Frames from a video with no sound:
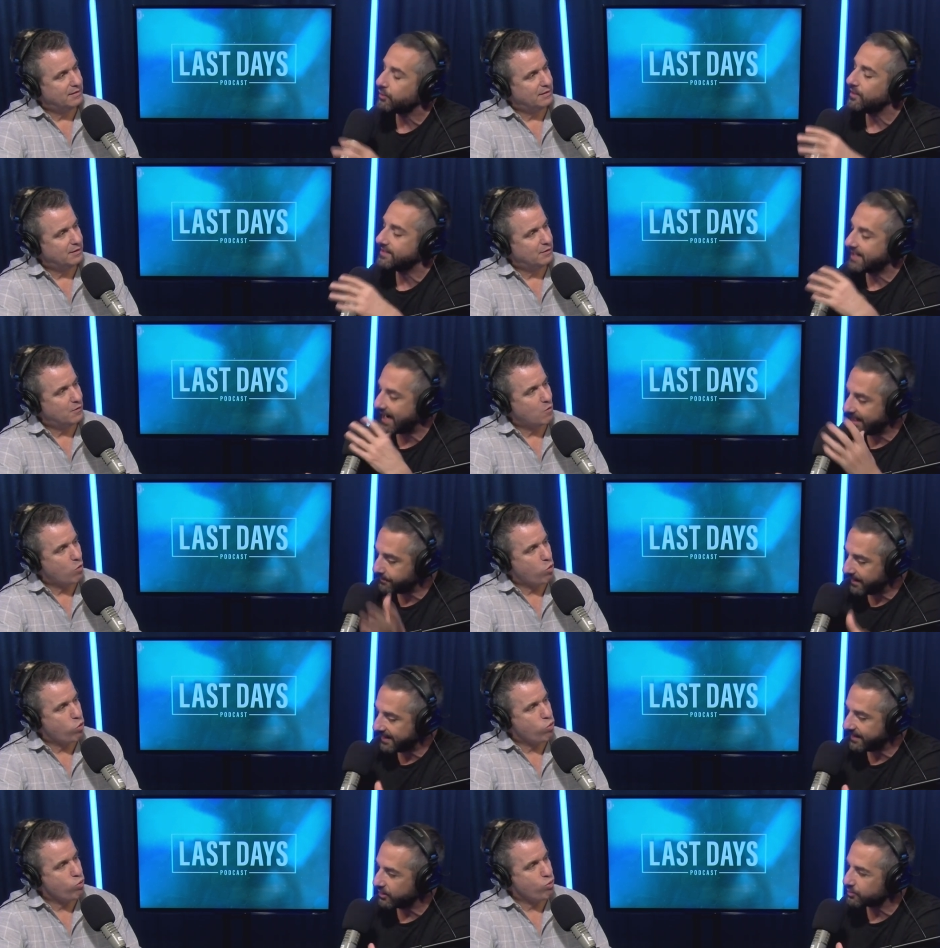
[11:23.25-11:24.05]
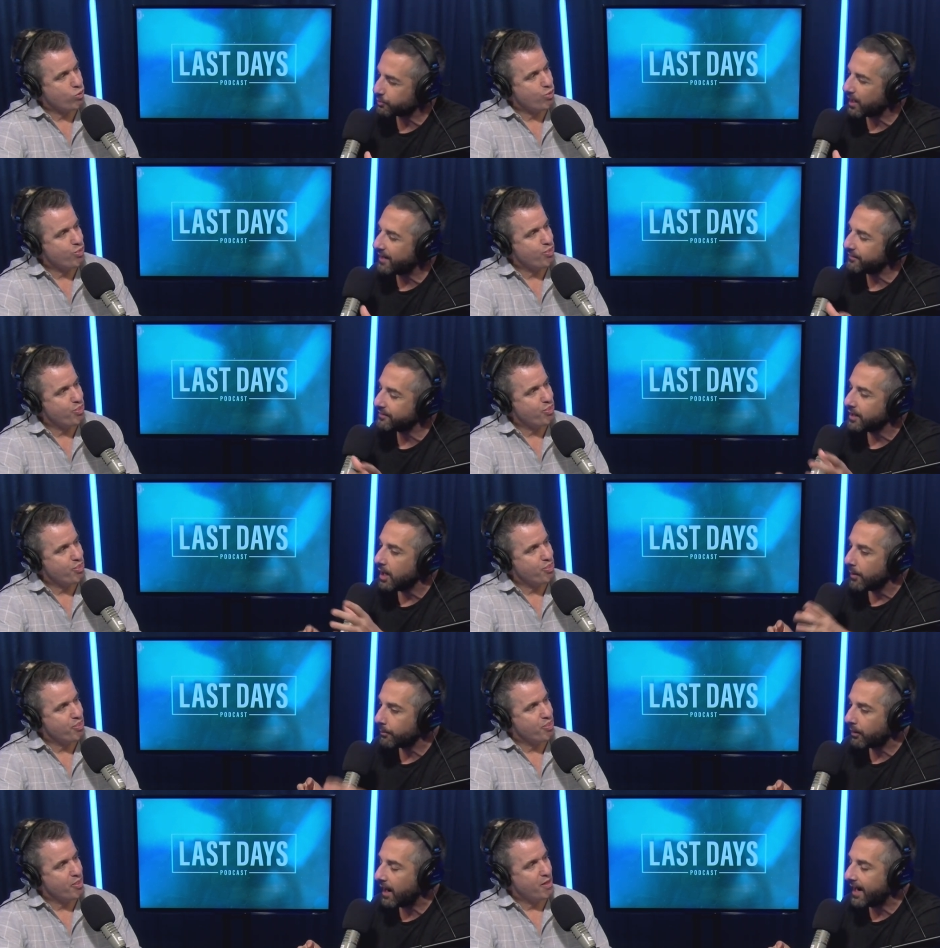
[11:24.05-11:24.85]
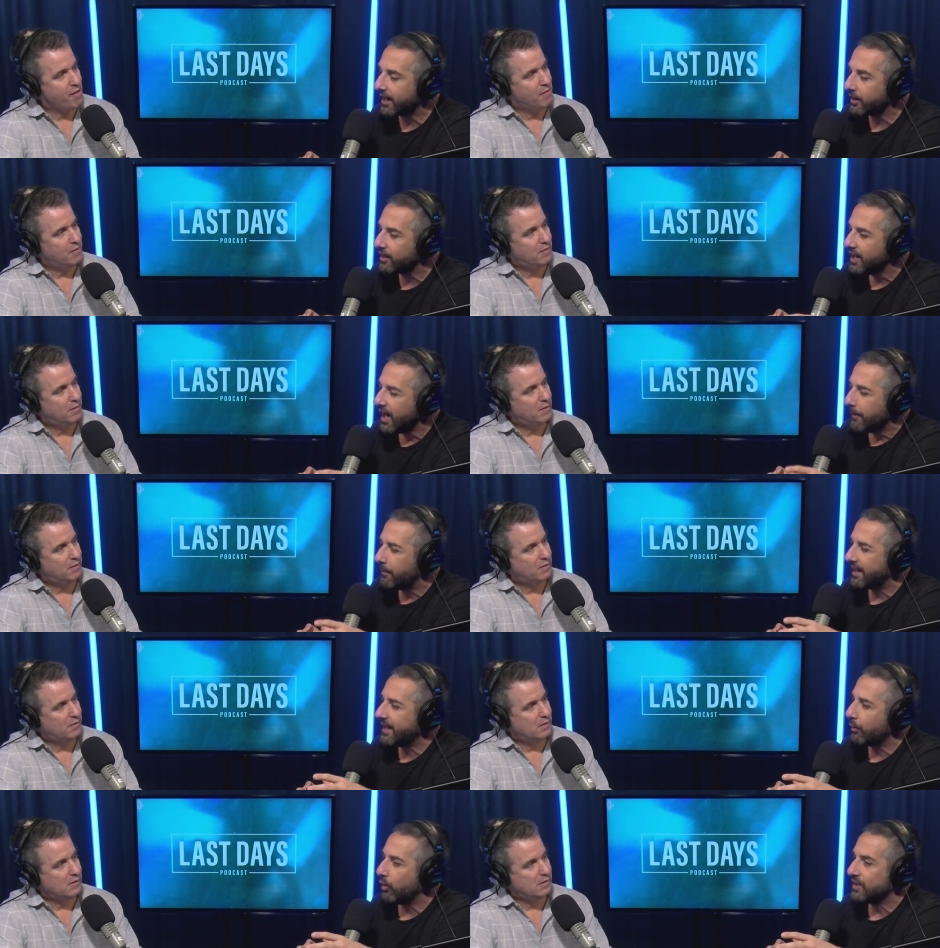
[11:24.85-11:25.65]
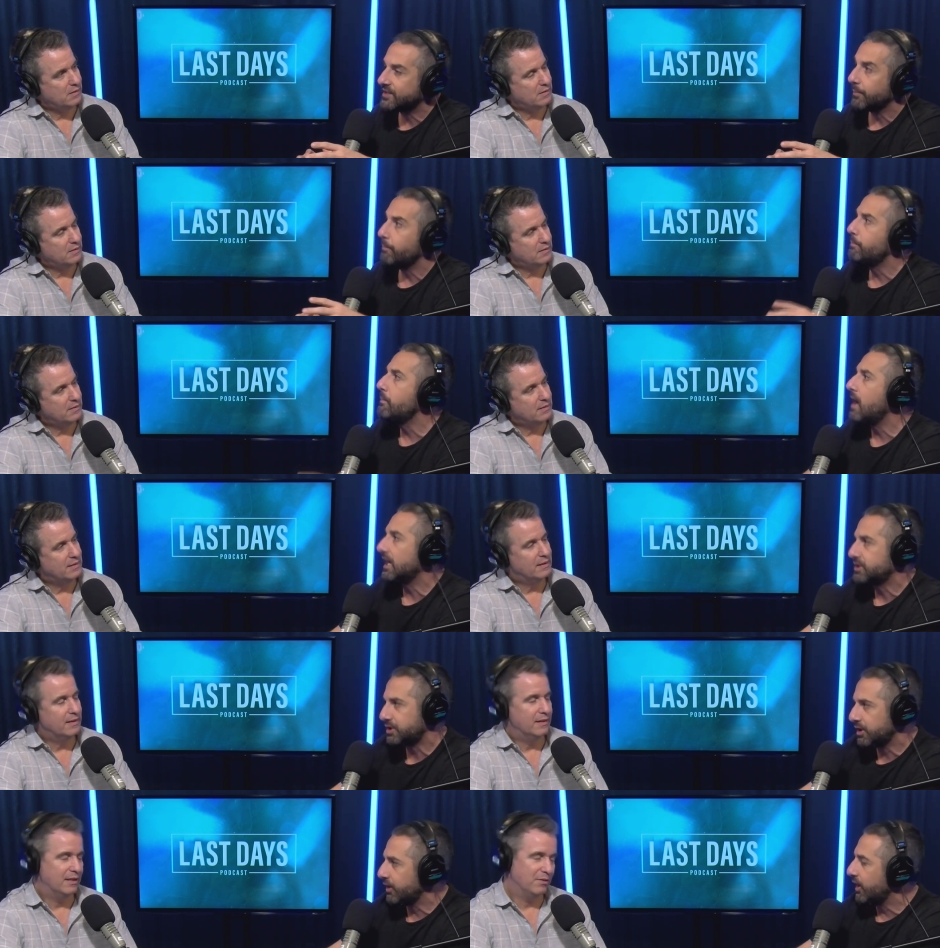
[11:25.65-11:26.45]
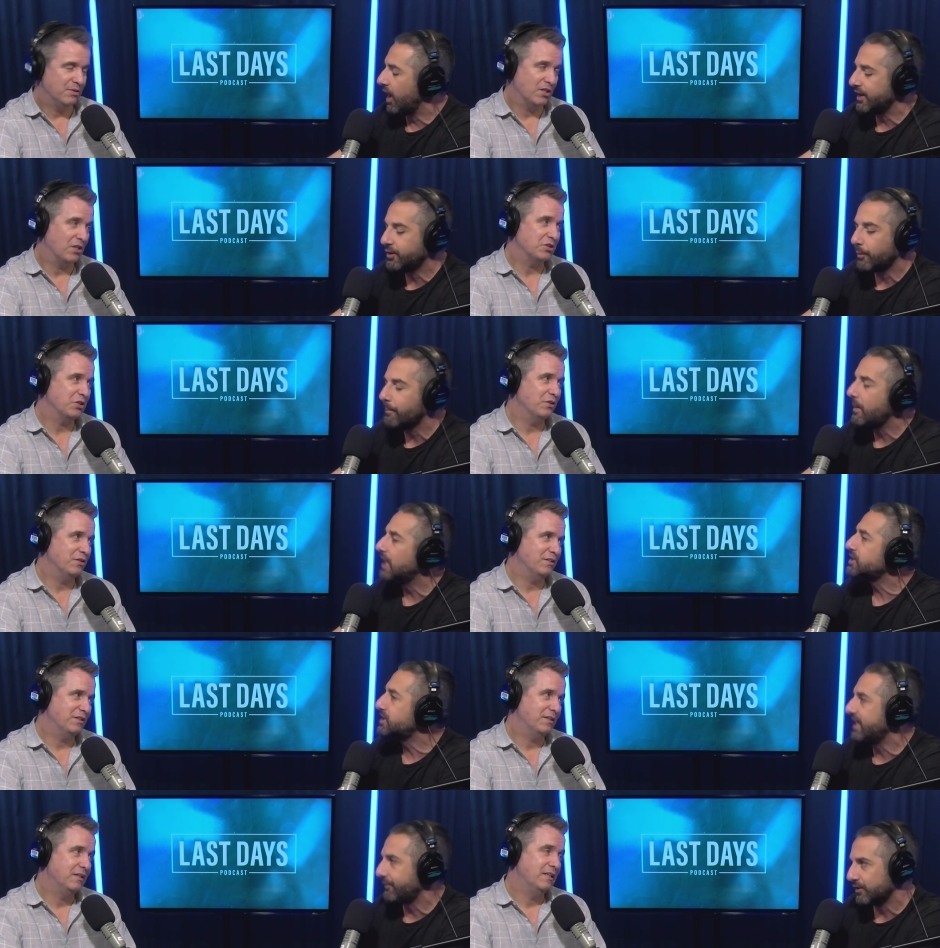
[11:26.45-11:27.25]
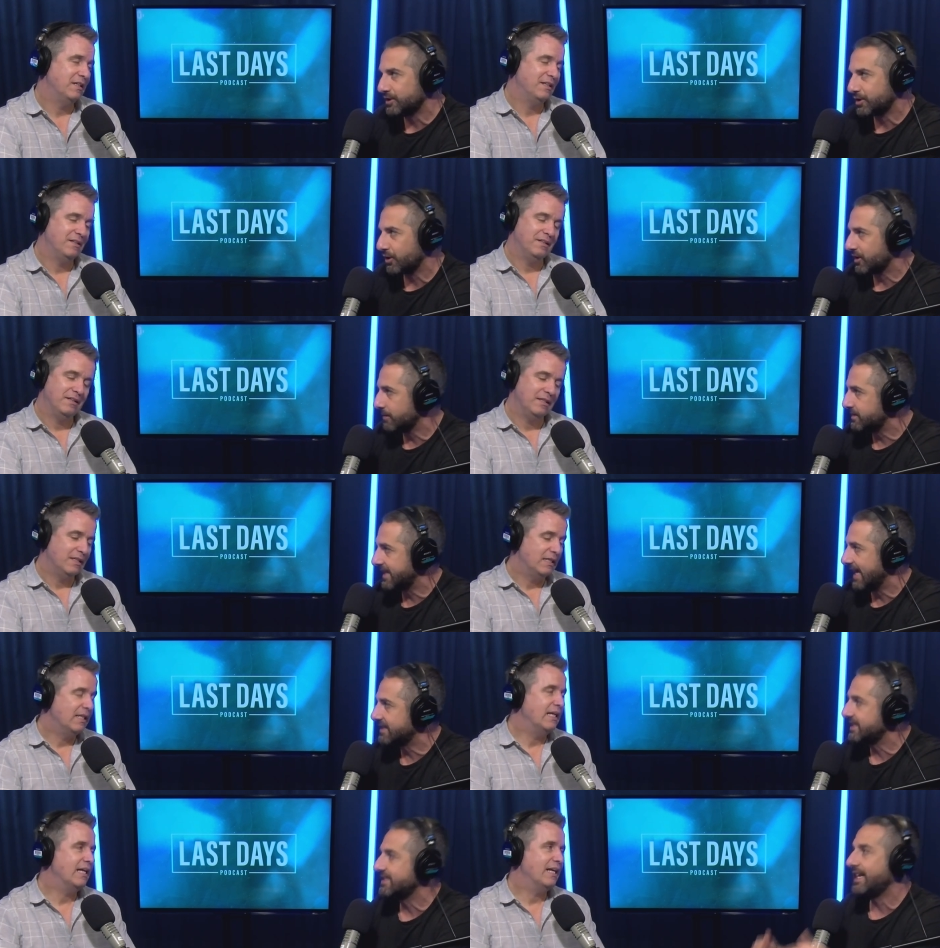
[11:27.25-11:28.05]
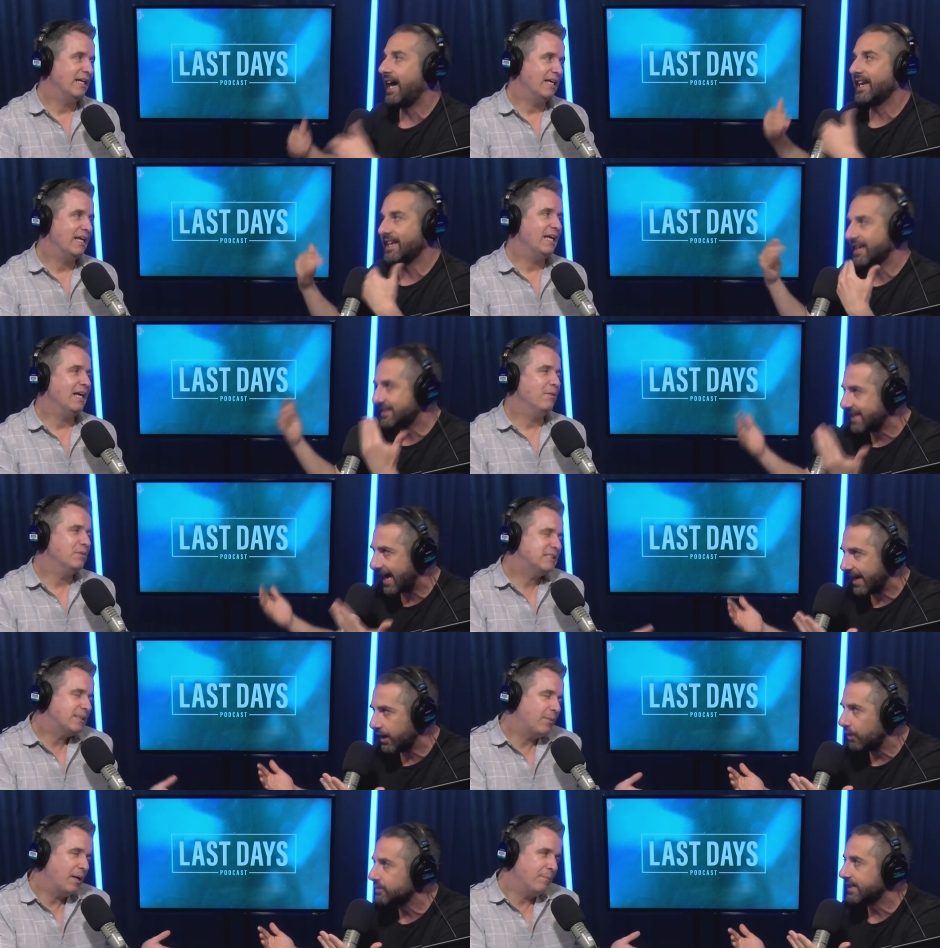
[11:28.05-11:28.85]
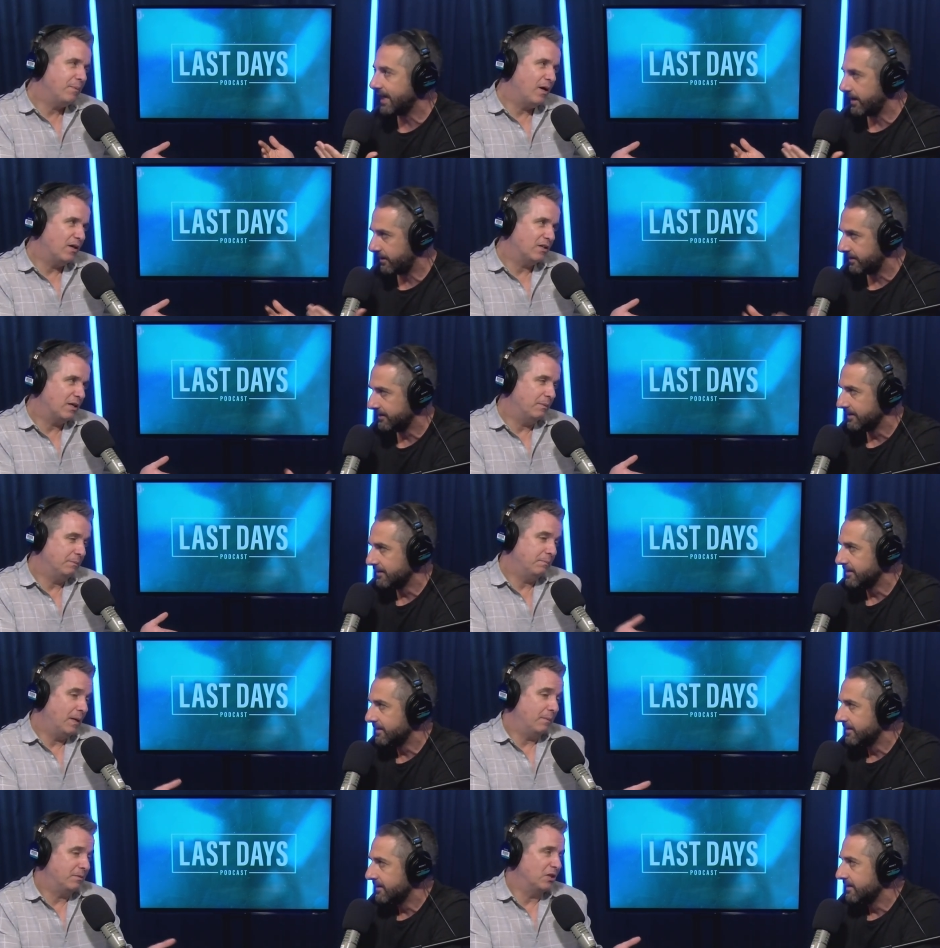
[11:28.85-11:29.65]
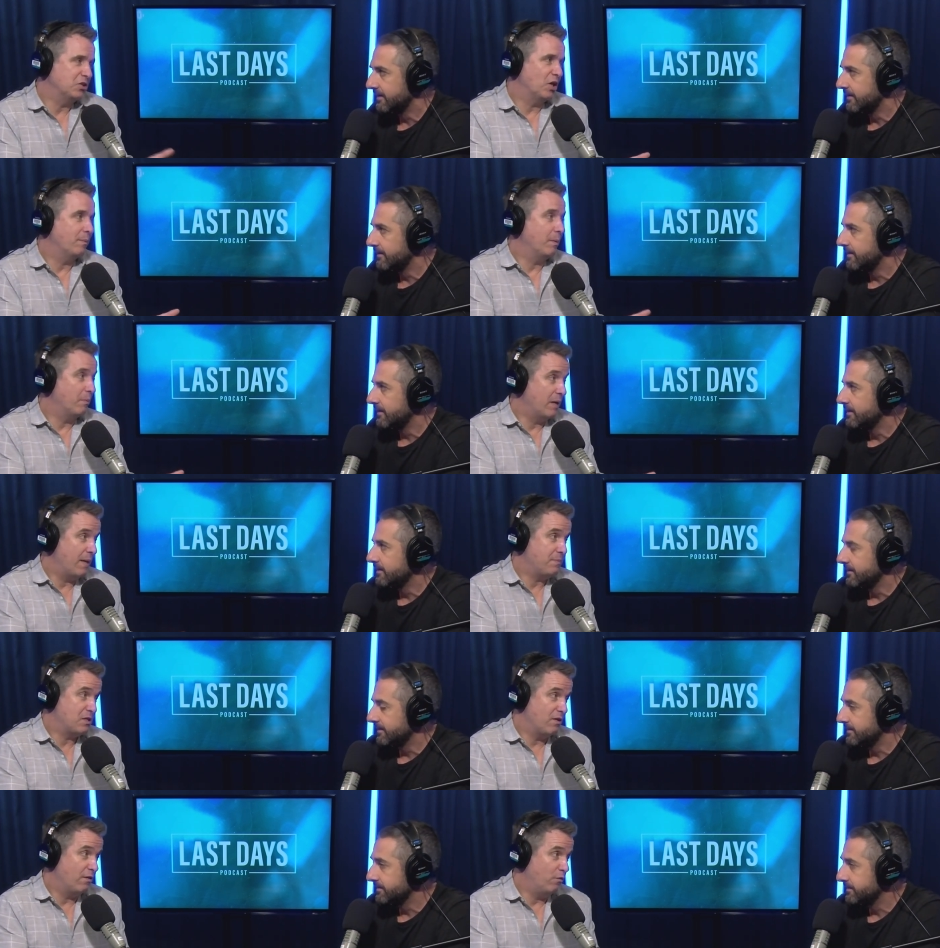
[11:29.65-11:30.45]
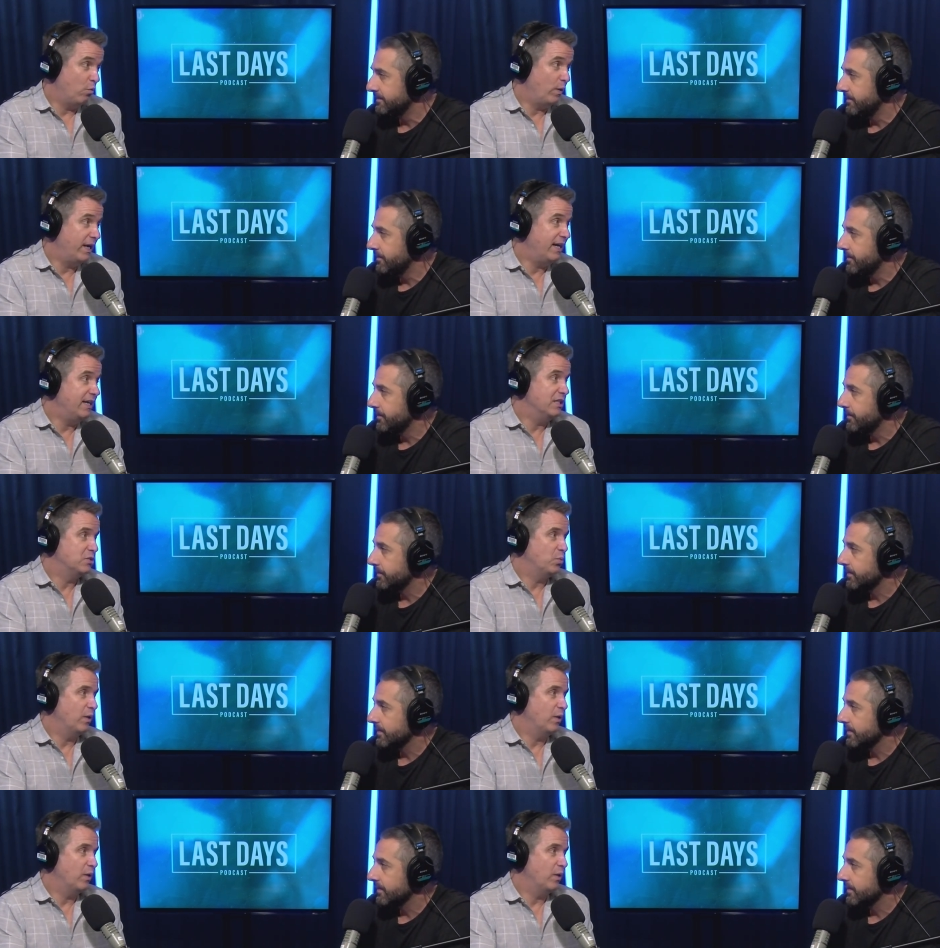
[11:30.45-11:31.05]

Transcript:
Speaker 1: who had died many years prior, prior but it was much it was under also, much different circumstances, not in a it Thai was hotel.
Speaker 2: Pop, pop culture. I remember an episode of Weeds